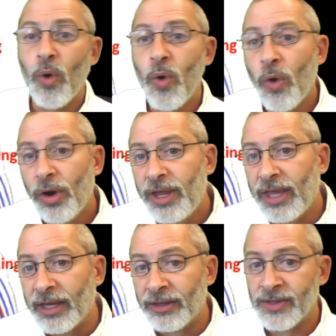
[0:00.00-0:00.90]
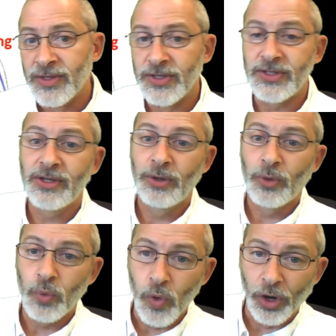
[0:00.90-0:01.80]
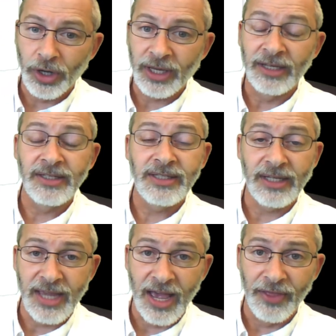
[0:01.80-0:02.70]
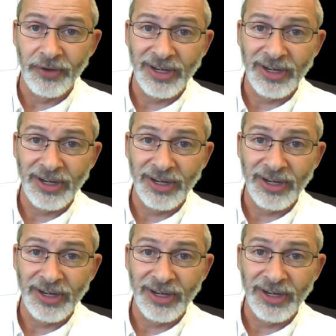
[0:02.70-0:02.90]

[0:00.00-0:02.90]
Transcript: organs working together.